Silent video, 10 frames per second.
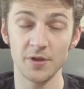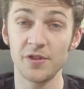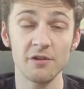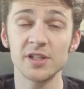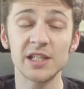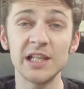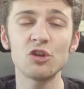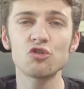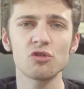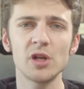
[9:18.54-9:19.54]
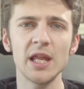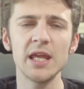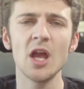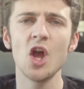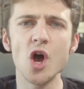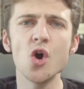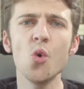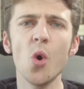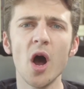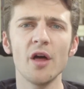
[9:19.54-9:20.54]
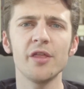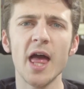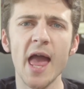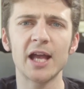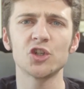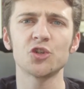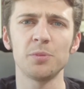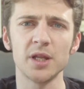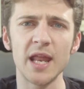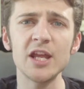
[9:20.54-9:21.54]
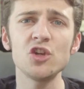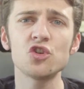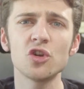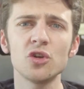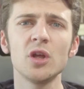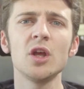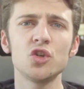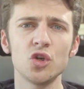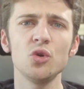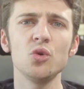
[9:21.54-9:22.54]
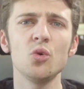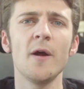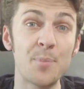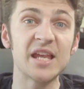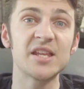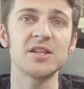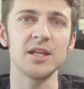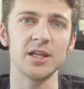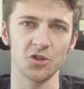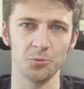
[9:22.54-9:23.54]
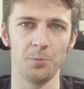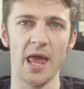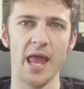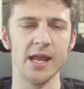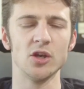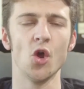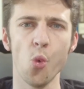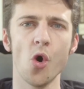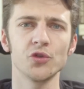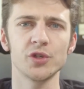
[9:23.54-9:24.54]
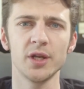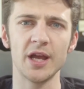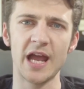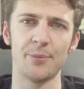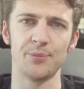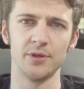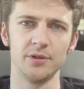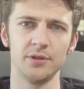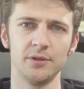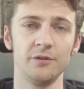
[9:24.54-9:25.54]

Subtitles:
That there is literally no other explanation to best explain what happened.